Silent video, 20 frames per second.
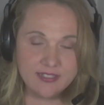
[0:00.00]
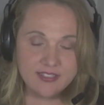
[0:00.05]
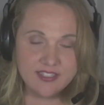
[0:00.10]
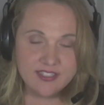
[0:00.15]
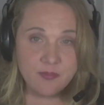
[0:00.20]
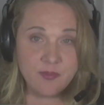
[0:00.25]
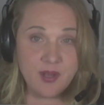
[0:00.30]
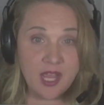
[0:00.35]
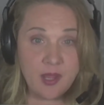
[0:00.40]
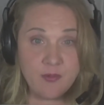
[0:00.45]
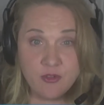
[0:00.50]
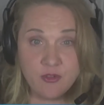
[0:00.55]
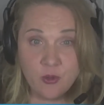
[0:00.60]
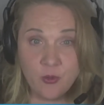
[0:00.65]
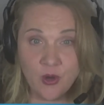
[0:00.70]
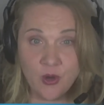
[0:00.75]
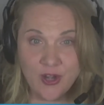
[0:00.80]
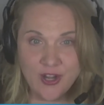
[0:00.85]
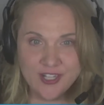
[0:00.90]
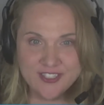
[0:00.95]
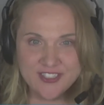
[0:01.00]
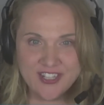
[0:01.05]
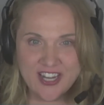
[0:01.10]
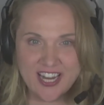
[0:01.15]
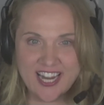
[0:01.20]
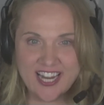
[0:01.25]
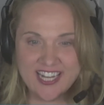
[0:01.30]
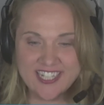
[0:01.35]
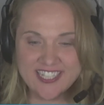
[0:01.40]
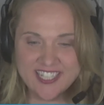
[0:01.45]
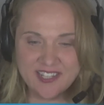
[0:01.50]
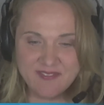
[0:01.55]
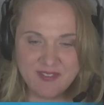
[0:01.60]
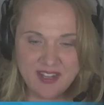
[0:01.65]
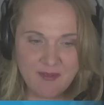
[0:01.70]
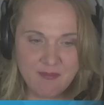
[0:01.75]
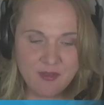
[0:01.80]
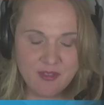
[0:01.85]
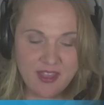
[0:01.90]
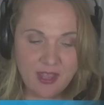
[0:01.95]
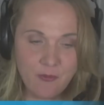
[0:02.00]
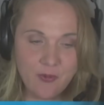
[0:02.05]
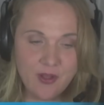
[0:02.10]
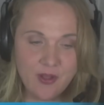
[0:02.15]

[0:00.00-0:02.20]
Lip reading: And sometimes it works, right? And sometimes they